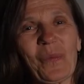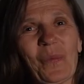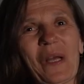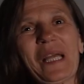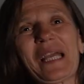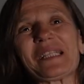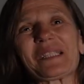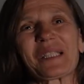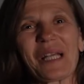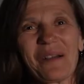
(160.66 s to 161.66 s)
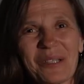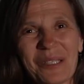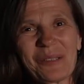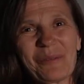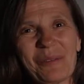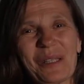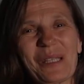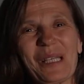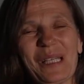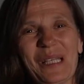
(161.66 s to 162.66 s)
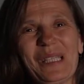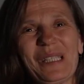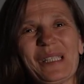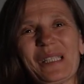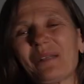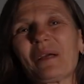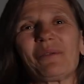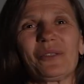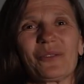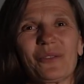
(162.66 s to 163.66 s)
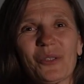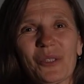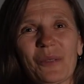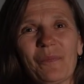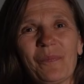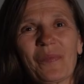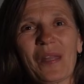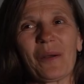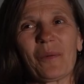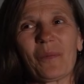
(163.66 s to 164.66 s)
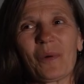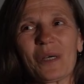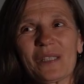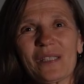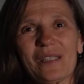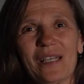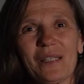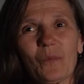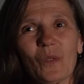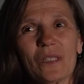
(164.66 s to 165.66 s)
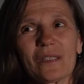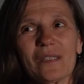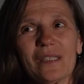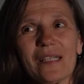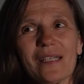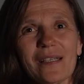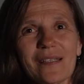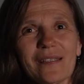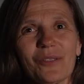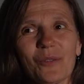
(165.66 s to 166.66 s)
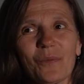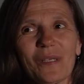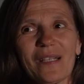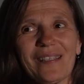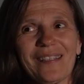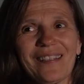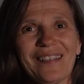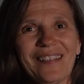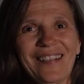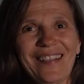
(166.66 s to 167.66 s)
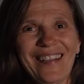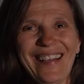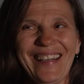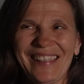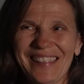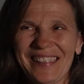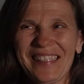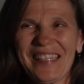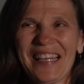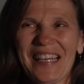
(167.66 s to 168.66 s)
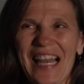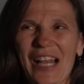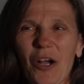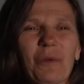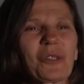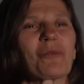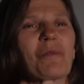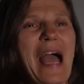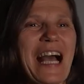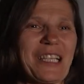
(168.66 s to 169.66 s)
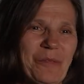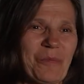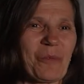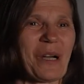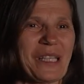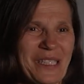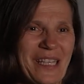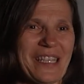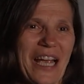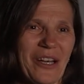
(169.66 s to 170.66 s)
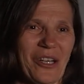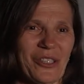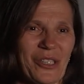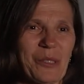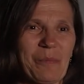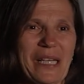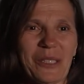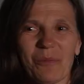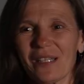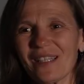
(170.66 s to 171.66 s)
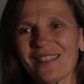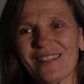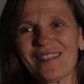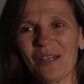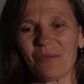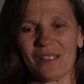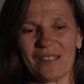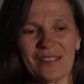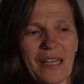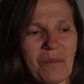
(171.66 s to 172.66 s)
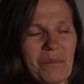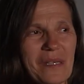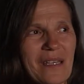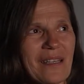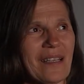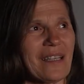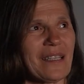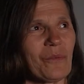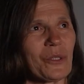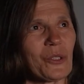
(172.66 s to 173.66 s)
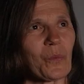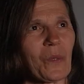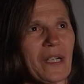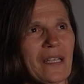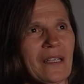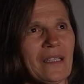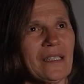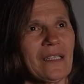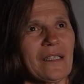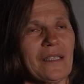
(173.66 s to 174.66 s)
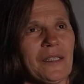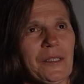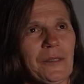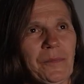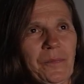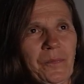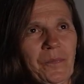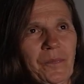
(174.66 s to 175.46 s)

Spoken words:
what I discovered with this in my research was that it wasn't easy to really like almost grasp what is that dialogic space, what is that, what does that mean, and in which way I